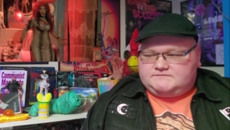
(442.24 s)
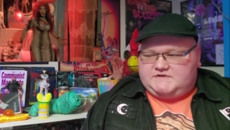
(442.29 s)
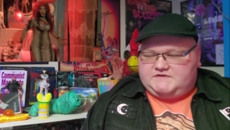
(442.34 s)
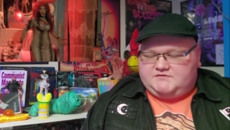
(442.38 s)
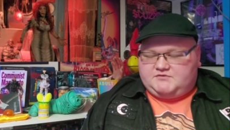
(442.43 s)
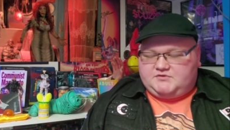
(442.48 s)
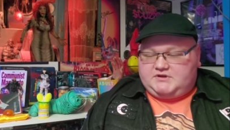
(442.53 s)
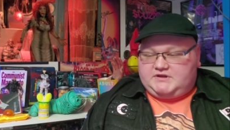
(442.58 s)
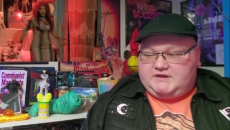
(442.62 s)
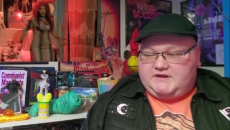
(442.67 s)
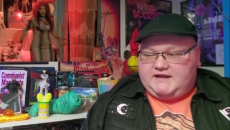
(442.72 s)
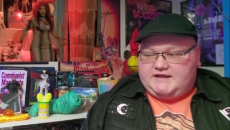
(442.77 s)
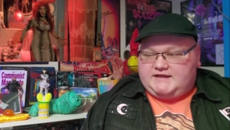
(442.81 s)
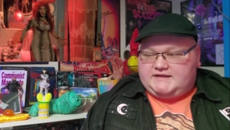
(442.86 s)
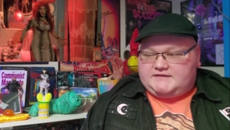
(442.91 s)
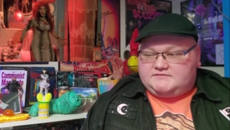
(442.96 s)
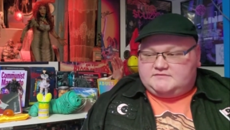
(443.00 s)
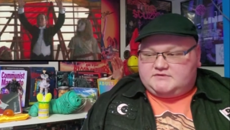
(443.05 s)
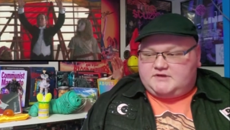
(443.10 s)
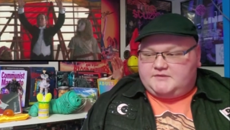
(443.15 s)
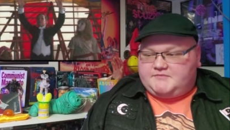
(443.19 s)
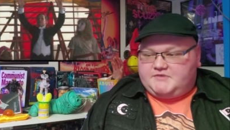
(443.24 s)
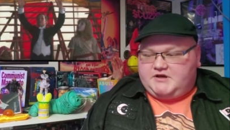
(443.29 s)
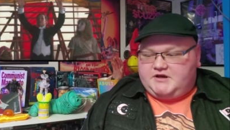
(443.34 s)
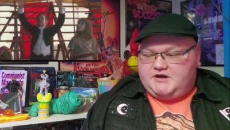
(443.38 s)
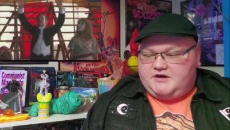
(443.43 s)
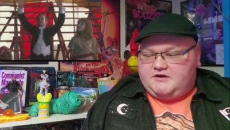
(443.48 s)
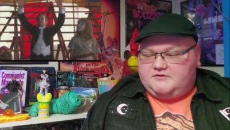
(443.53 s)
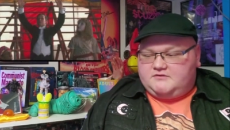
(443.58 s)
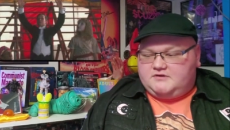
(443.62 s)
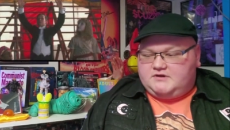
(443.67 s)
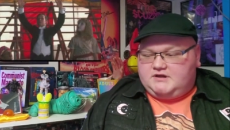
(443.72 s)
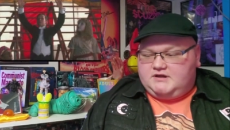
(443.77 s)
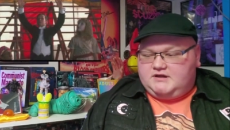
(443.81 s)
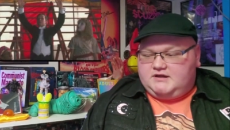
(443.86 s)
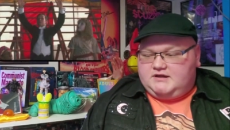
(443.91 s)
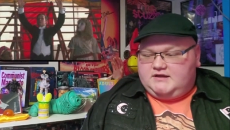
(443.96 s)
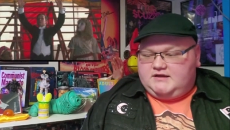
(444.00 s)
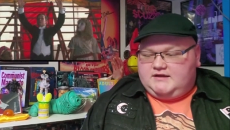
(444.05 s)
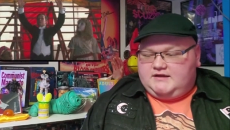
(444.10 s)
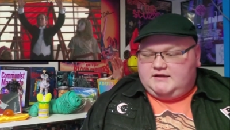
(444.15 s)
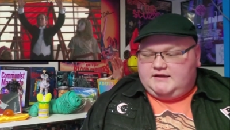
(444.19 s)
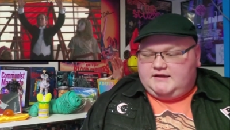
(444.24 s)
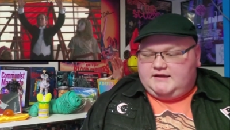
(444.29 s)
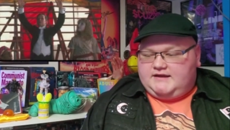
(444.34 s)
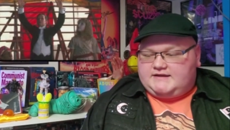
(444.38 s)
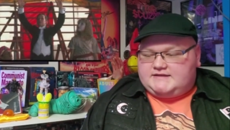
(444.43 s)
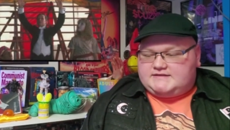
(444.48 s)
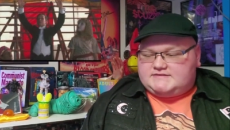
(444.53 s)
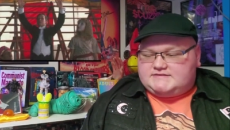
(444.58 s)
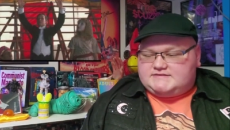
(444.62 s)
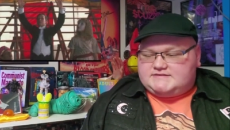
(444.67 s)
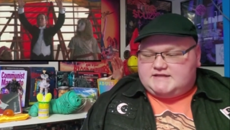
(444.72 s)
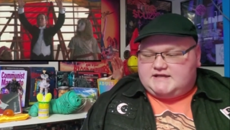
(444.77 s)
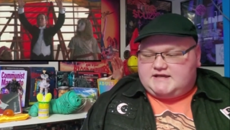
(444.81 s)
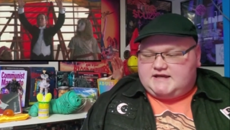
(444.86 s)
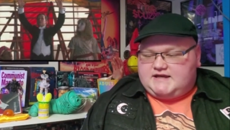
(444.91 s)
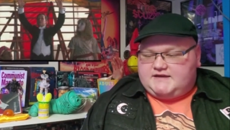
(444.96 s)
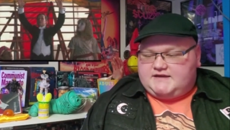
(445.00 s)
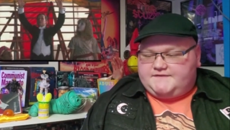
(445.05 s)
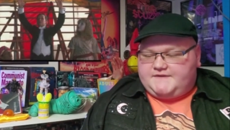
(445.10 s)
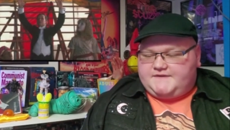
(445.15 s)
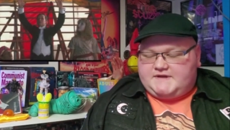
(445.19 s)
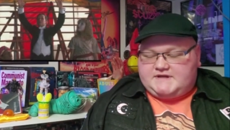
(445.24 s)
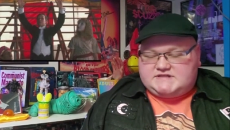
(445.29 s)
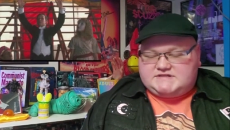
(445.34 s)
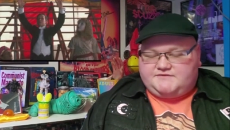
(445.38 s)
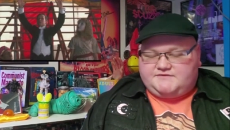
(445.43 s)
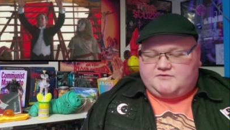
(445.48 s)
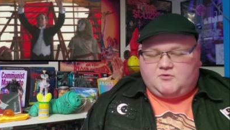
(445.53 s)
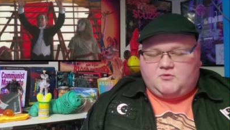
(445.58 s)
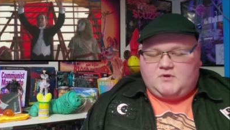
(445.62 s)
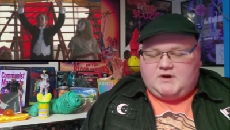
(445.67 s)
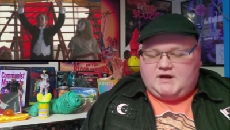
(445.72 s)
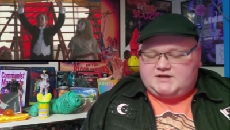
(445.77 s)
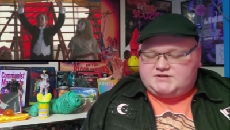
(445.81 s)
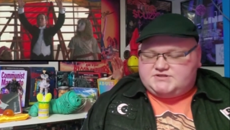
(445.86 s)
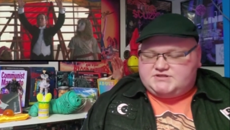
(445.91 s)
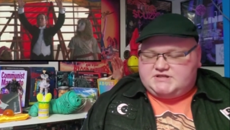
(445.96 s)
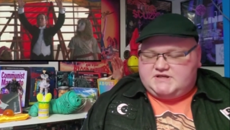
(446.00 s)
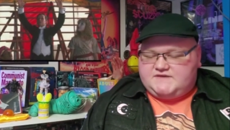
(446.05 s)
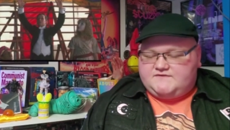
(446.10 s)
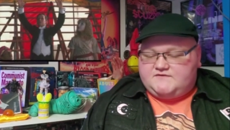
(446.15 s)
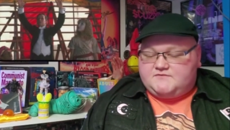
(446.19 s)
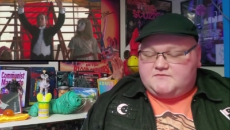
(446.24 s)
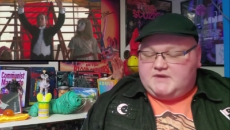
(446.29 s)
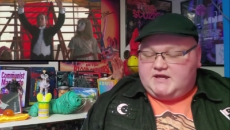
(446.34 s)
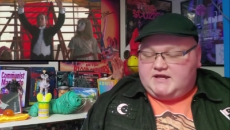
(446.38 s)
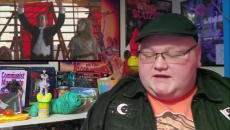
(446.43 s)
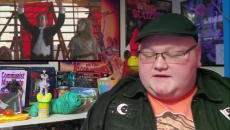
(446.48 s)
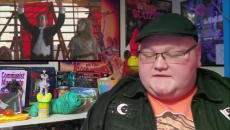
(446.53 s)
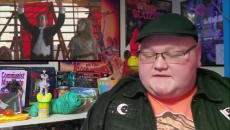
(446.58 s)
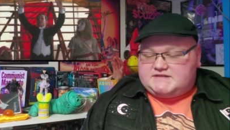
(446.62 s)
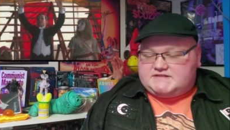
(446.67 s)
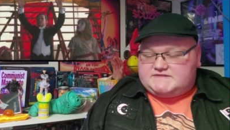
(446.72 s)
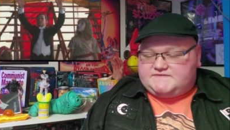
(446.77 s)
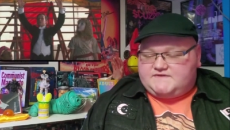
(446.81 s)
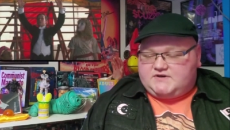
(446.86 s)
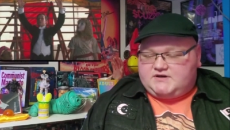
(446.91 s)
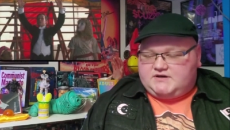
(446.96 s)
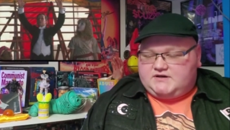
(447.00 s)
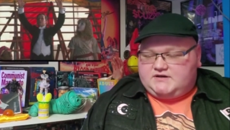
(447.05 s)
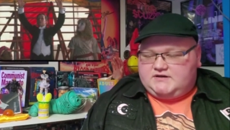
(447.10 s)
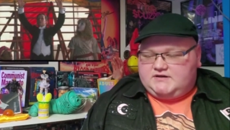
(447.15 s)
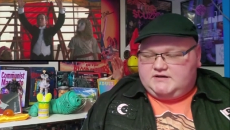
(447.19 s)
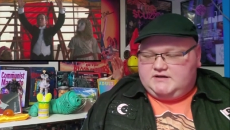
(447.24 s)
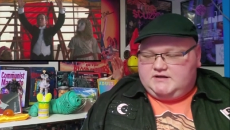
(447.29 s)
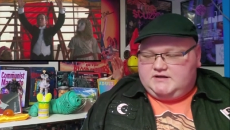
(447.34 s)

really like it, let me know. And thanks for watching if you made it this far.